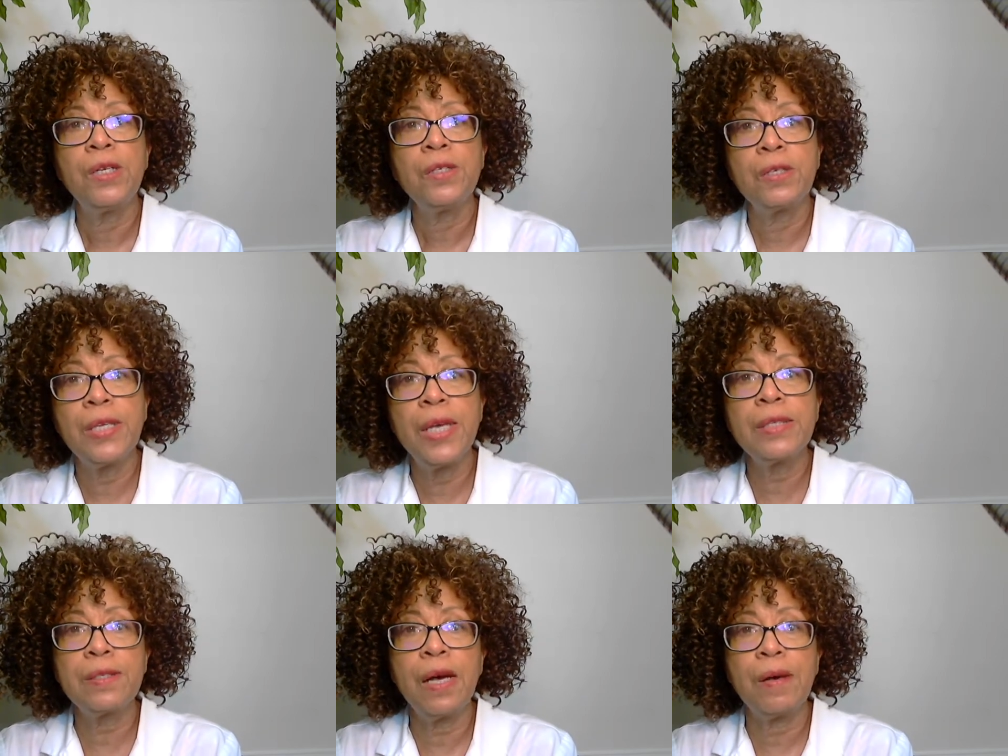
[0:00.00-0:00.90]
to
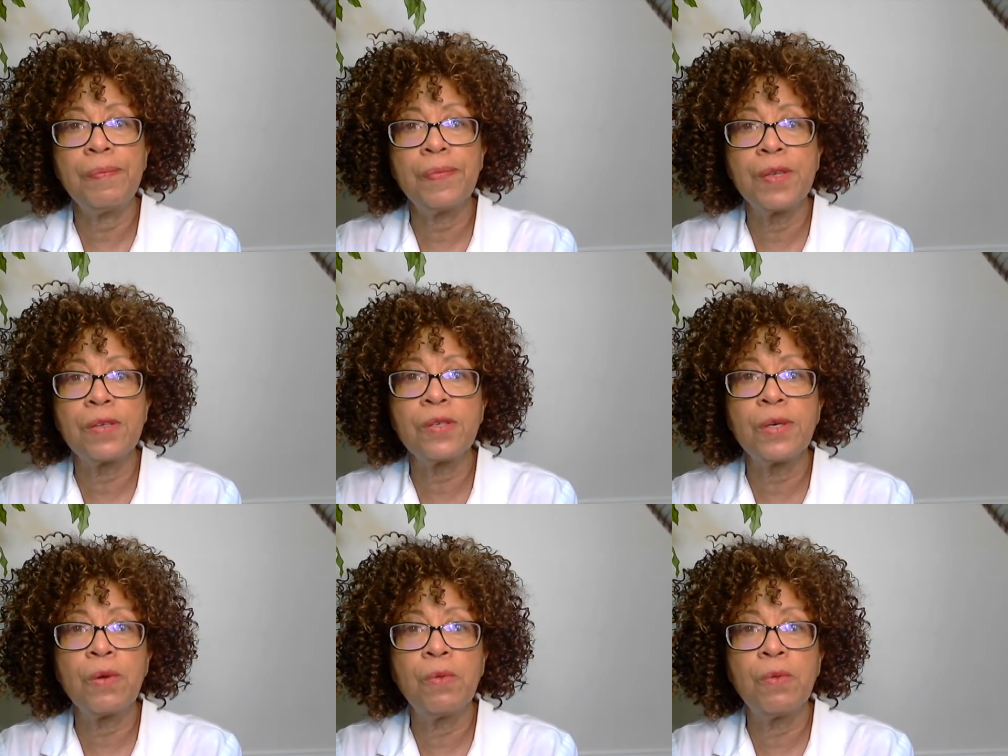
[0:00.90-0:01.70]
tense up so it